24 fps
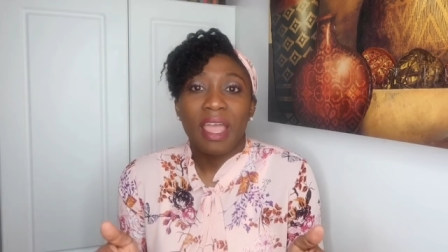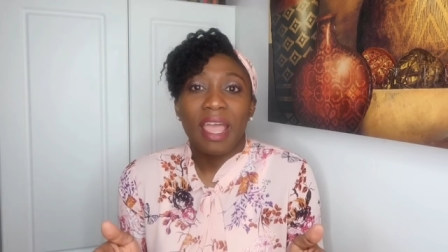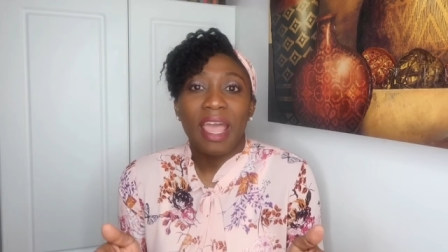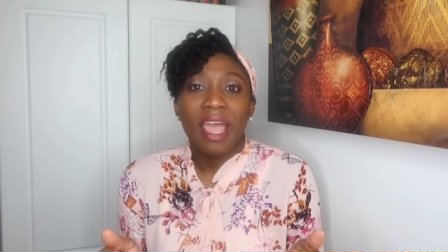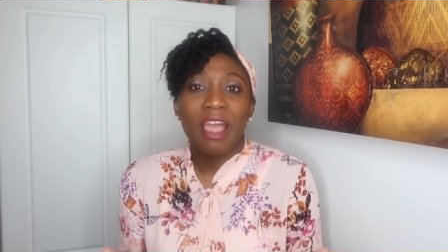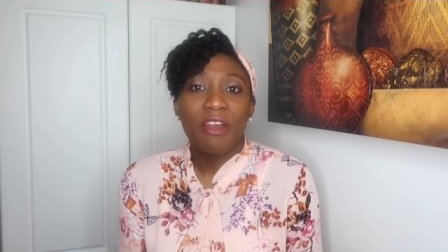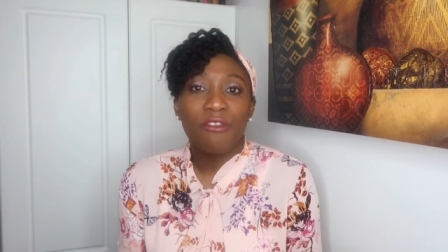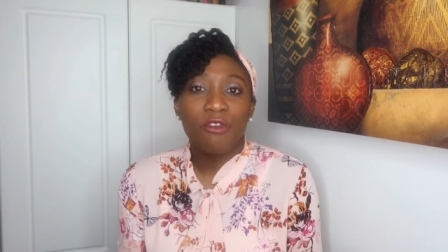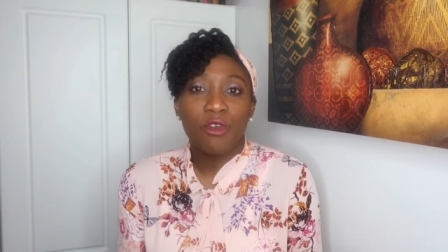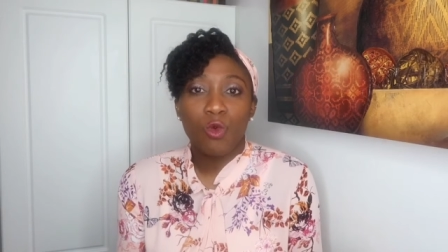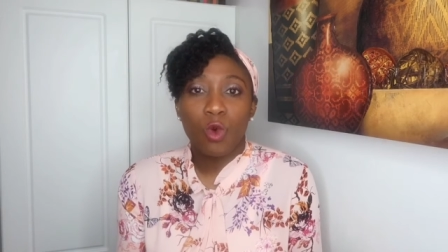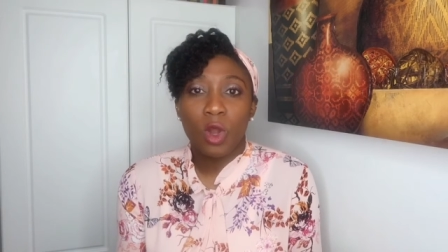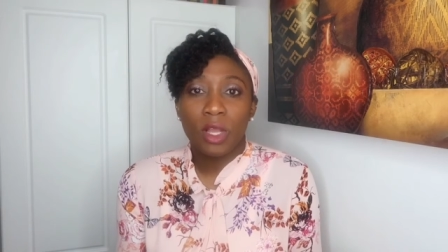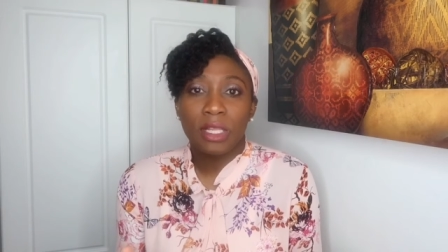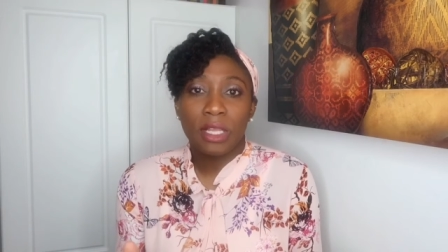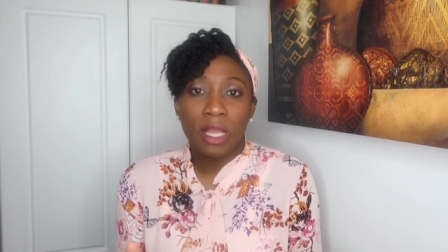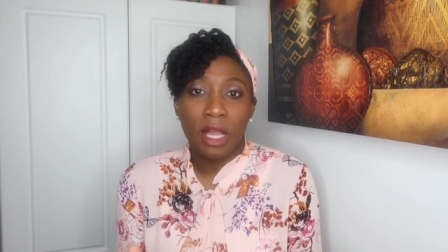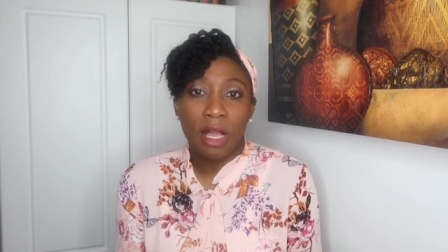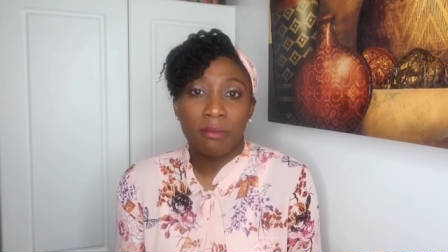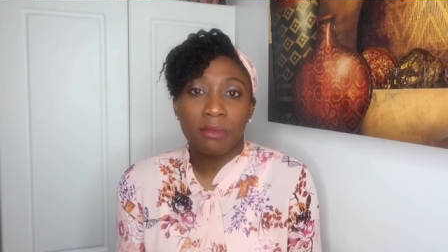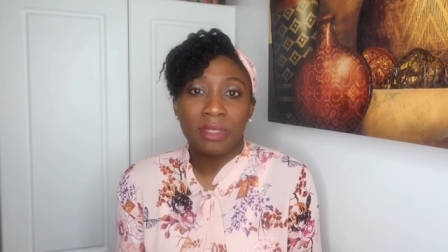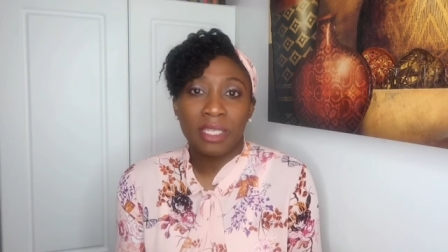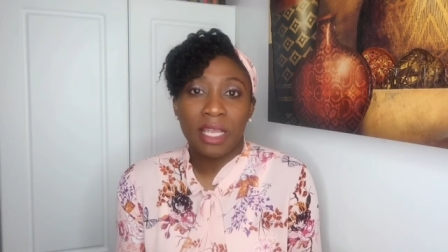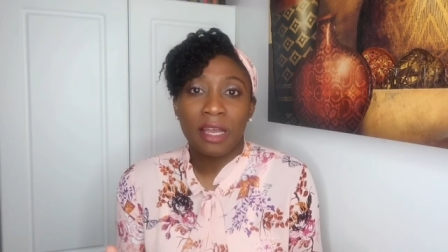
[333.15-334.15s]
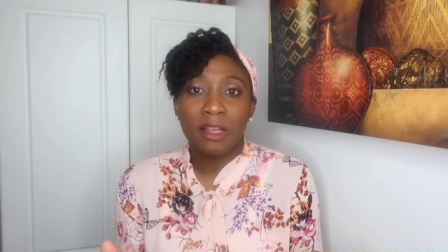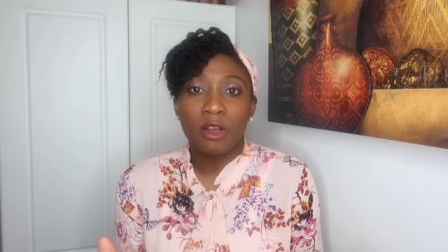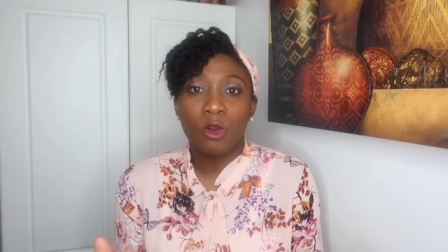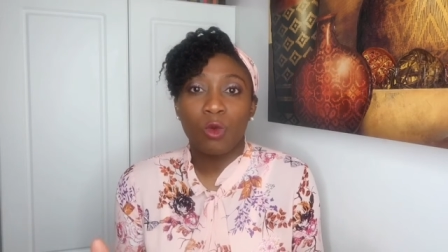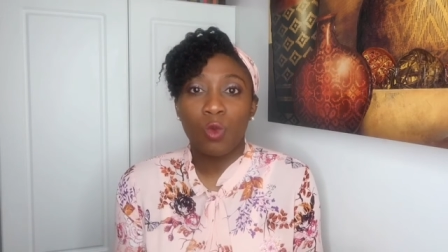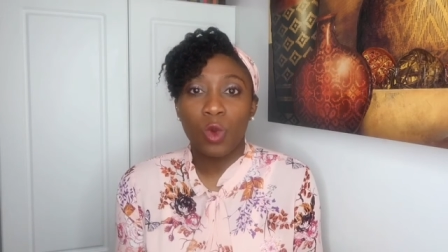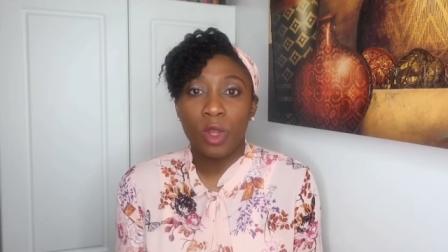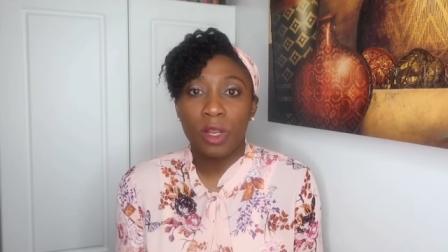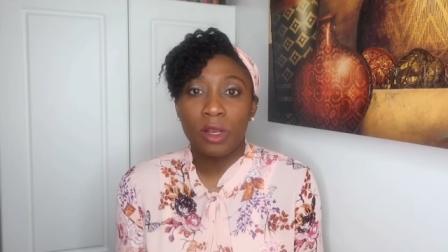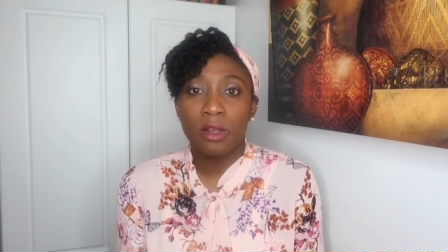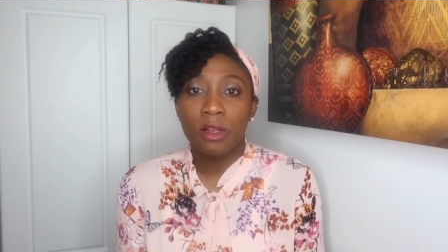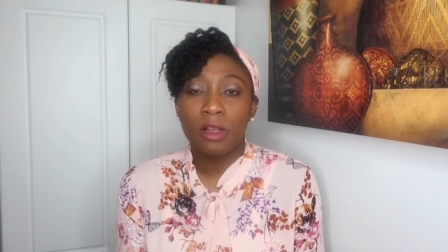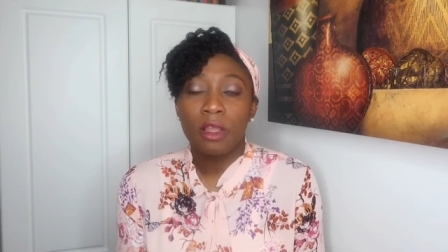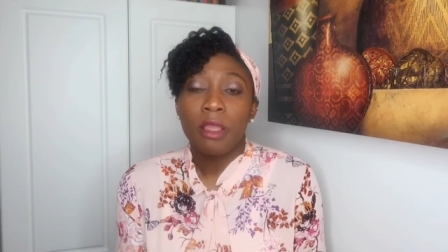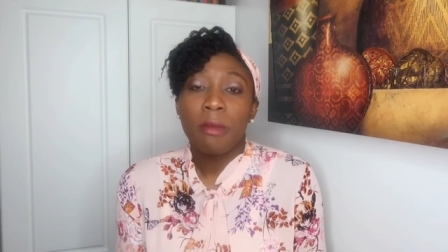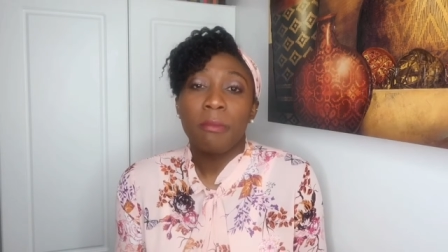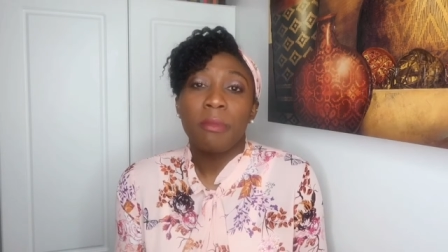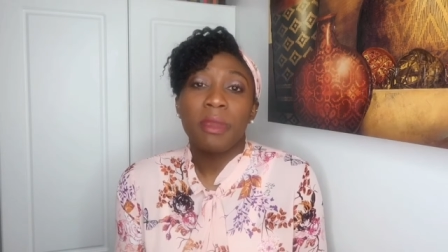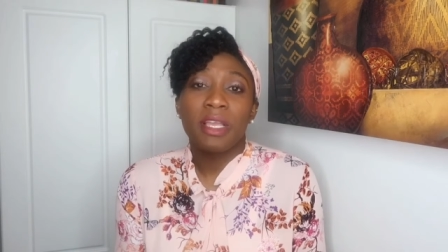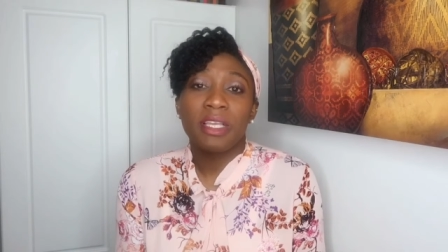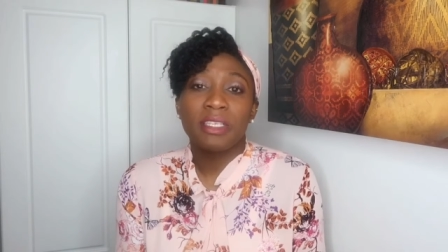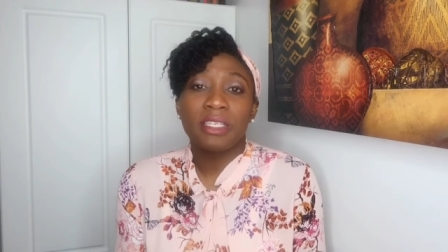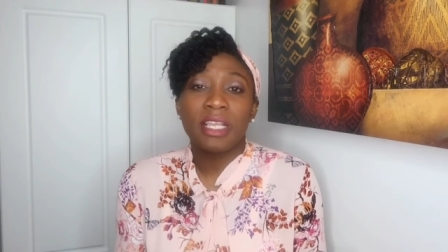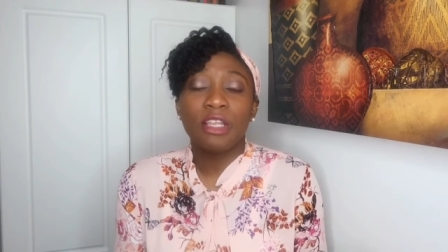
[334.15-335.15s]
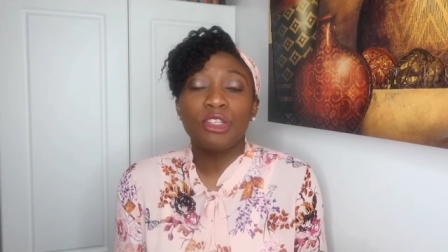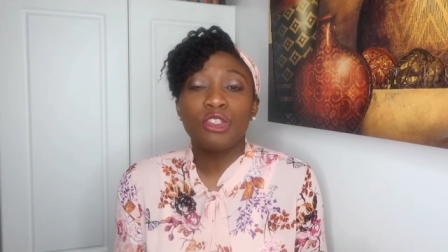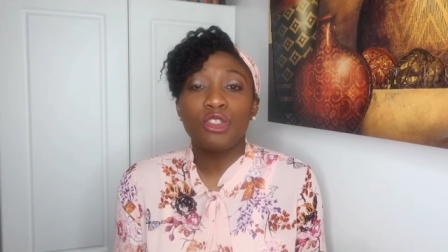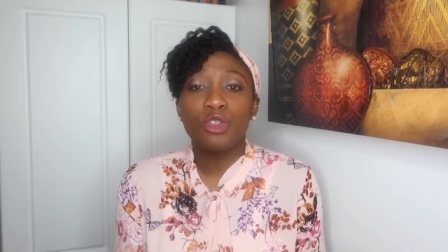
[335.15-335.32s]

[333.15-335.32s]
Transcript: everyone comes out a winner because I